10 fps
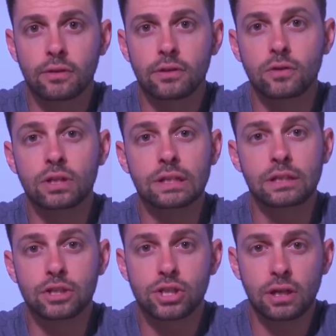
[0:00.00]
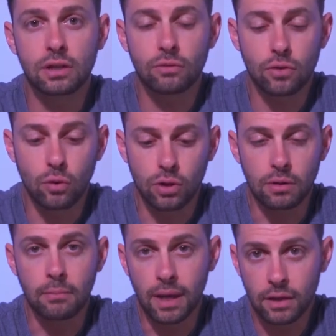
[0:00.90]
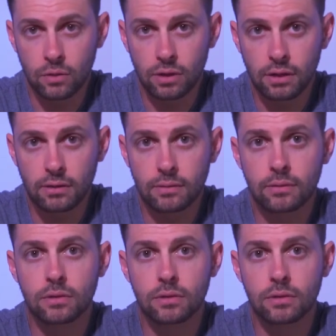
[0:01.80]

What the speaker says: You can initiate recording manually.